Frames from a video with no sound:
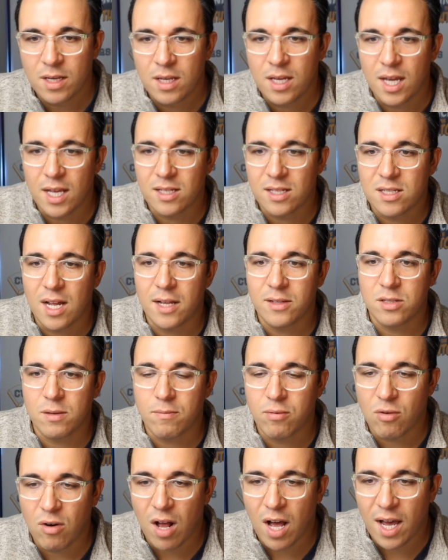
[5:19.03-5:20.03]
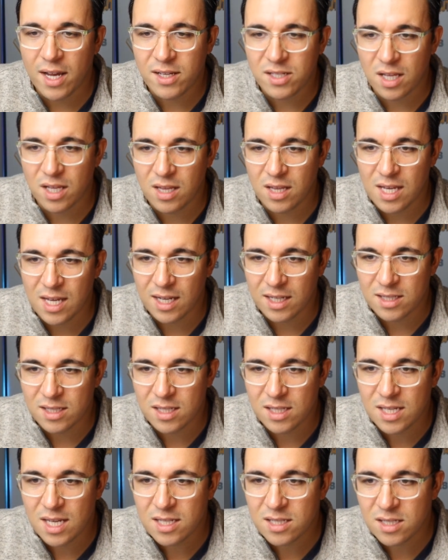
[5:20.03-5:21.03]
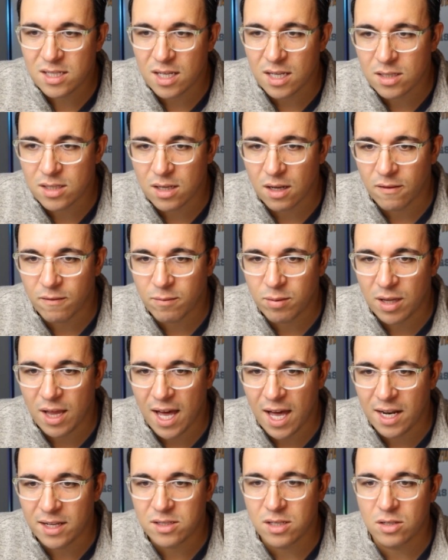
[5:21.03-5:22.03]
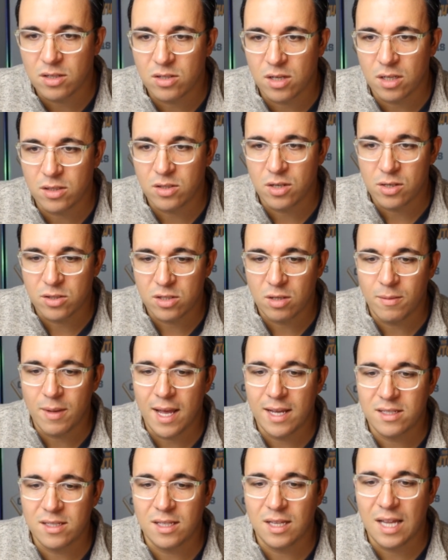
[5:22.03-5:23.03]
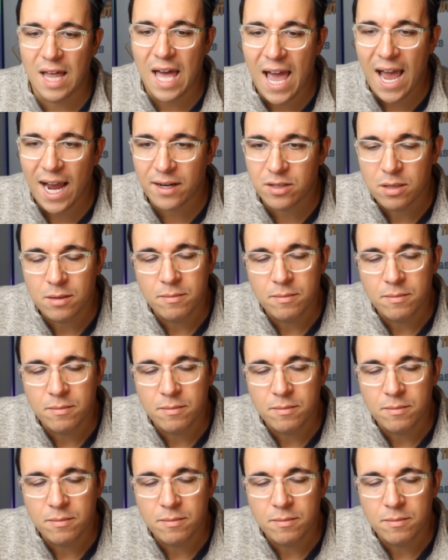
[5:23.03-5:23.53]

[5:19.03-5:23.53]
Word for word: It's not surprising that the existence of planets in such system has lacked